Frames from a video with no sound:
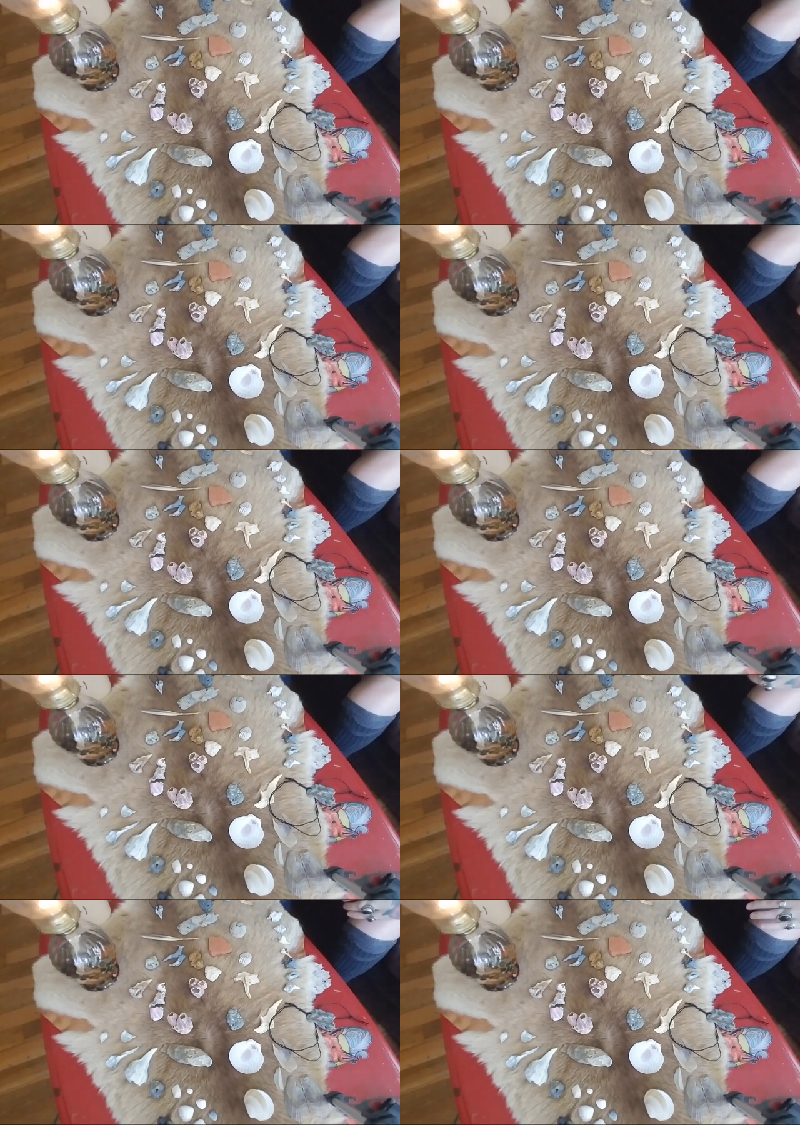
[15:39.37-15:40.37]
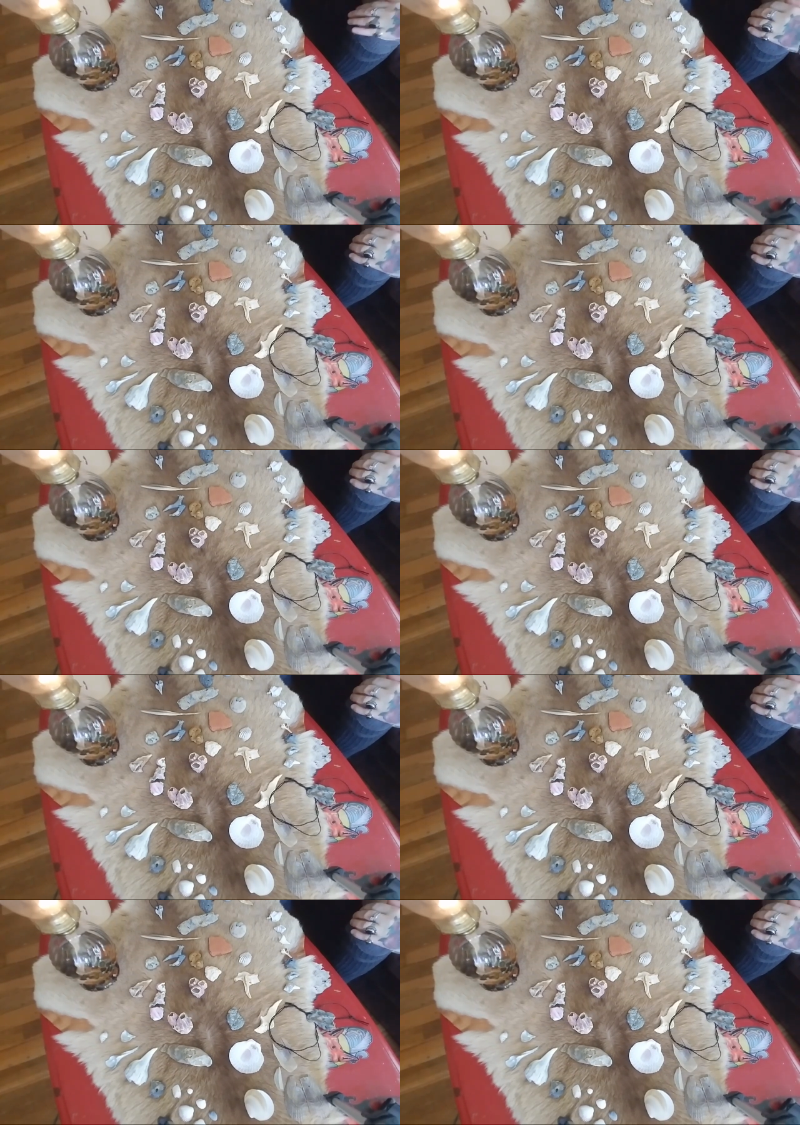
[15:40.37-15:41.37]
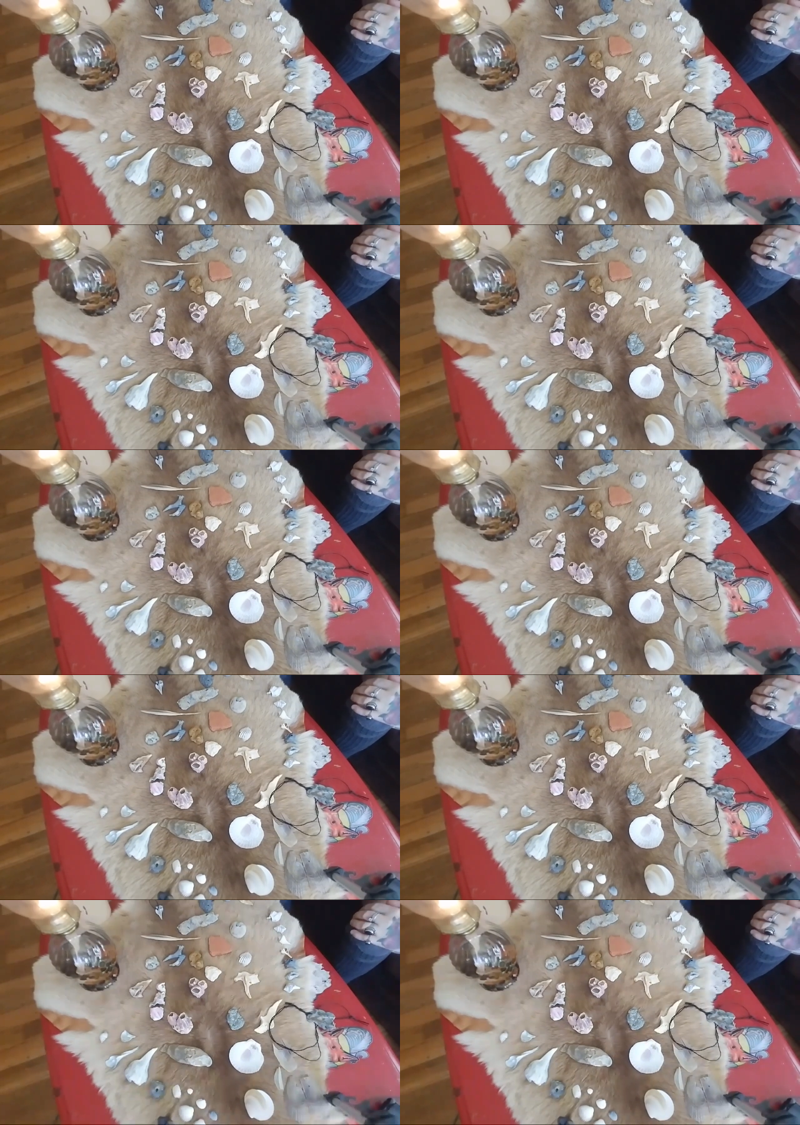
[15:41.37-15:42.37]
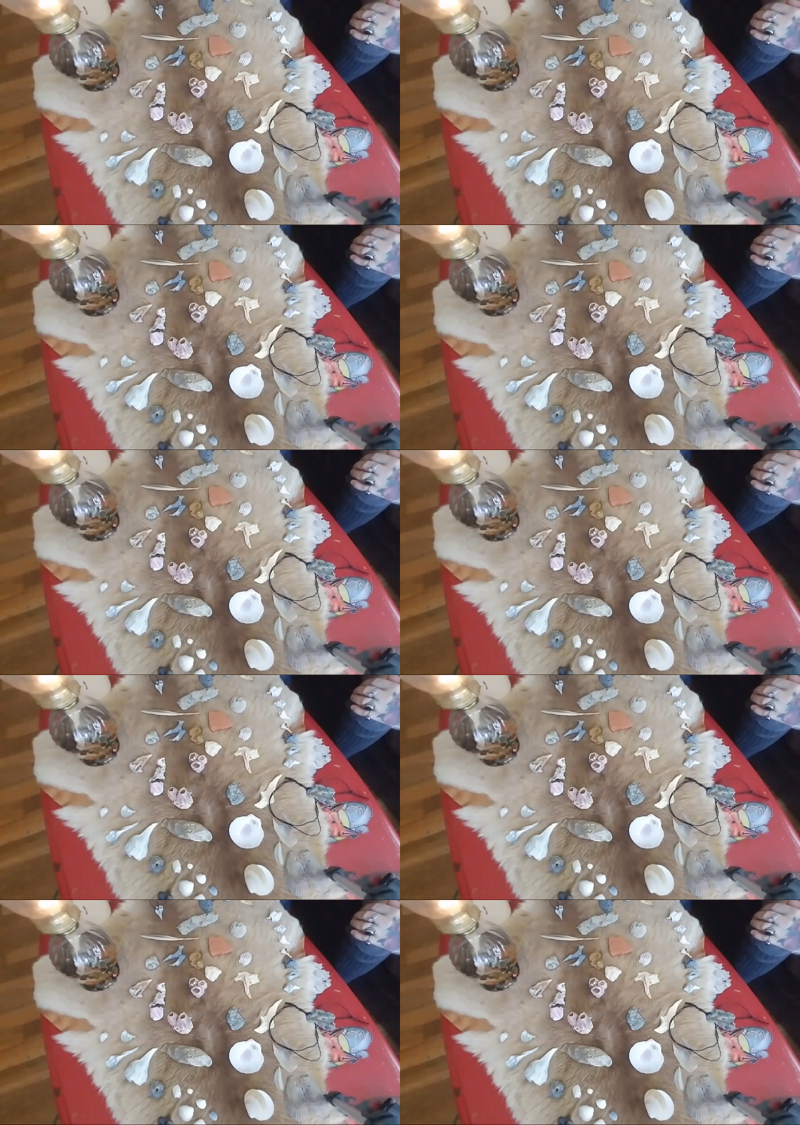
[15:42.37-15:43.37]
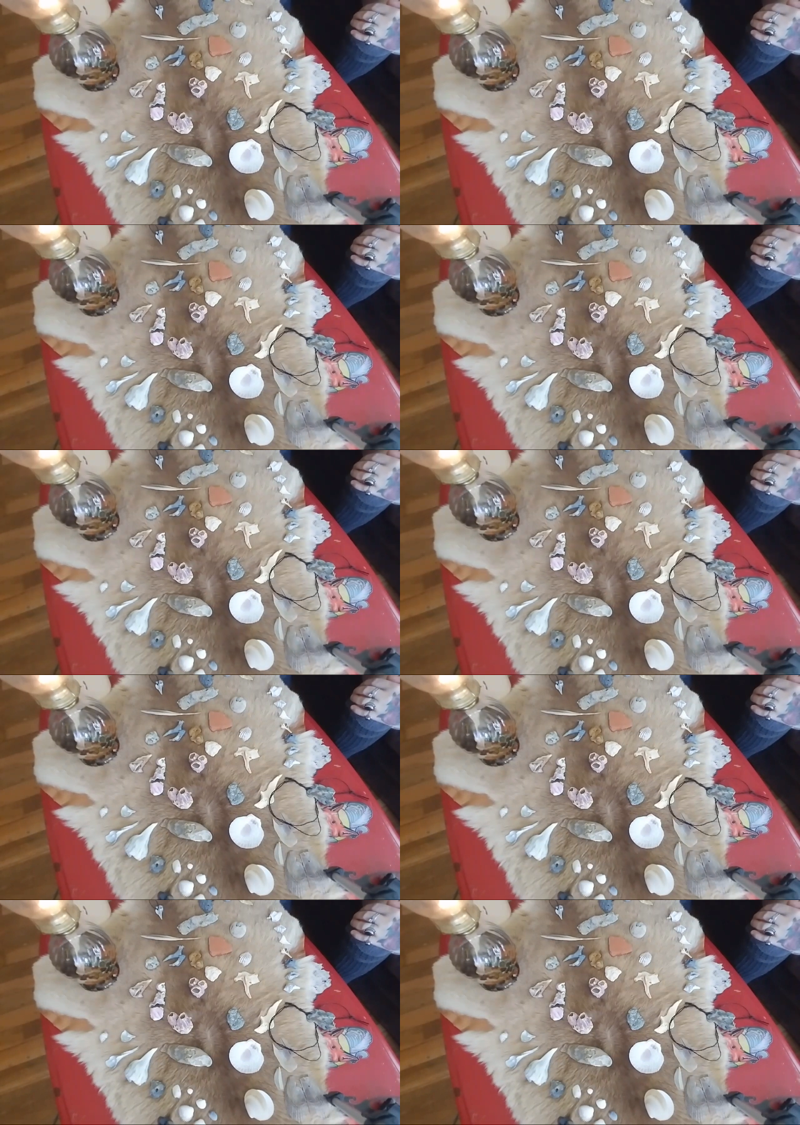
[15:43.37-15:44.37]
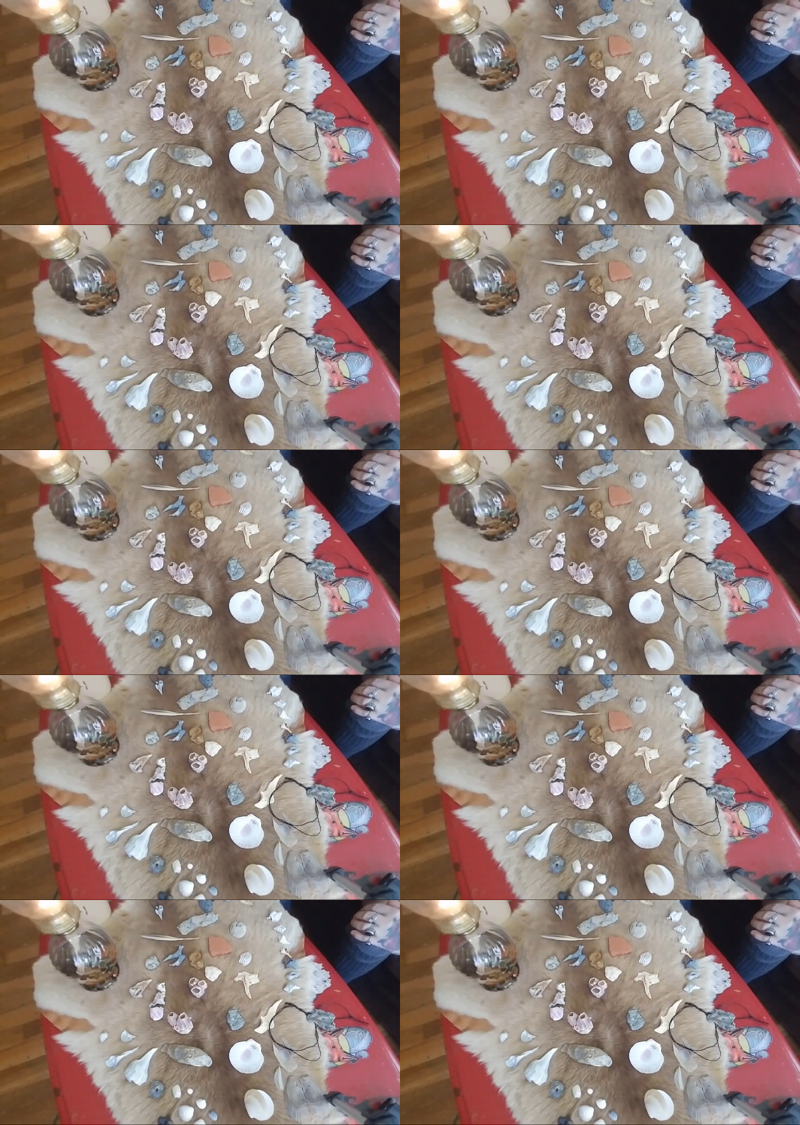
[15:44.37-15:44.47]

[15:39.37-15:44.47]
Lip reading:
No face is visible, so there are no lips to read.